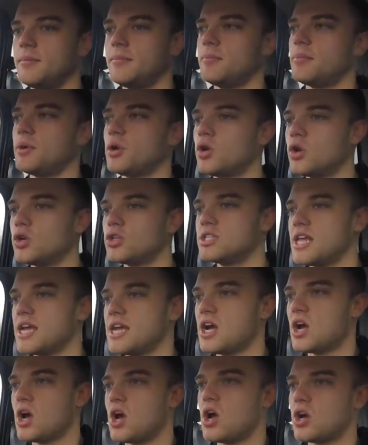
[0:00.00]
because they
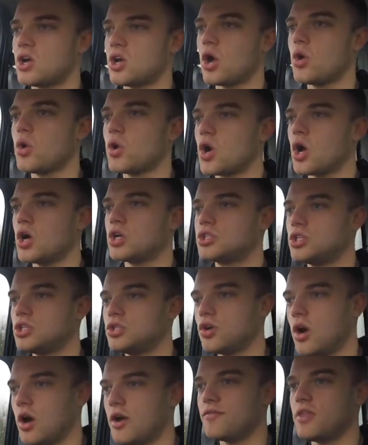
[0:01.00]
are go-karts to
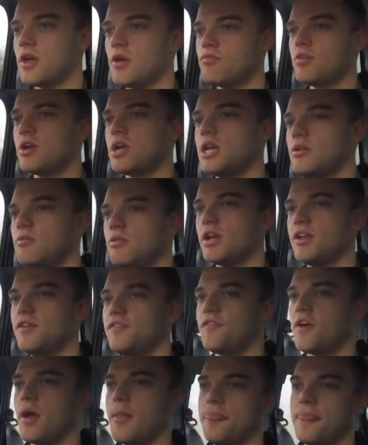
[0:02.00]
drive. They're really, really
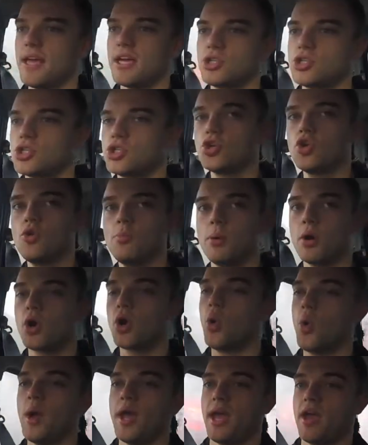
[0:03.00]
fun. They're super
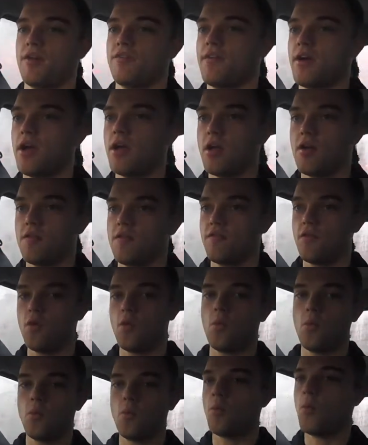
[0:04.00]
quick for
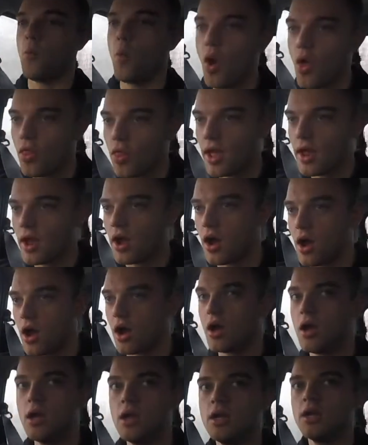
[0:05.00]
what they
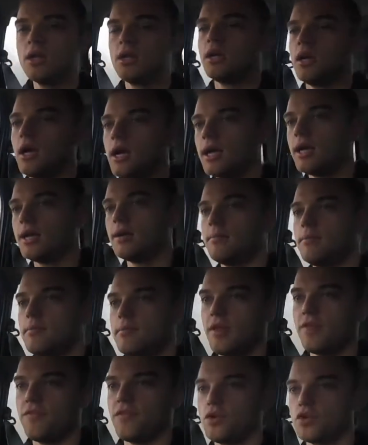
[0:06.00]
are.
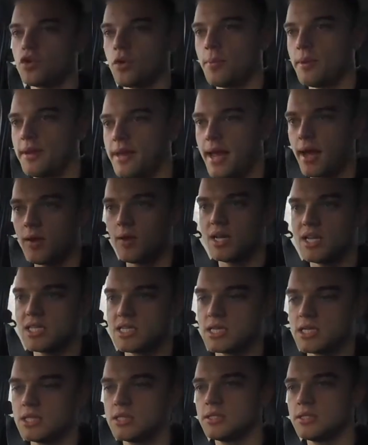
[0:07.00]
If you drop it down, listen,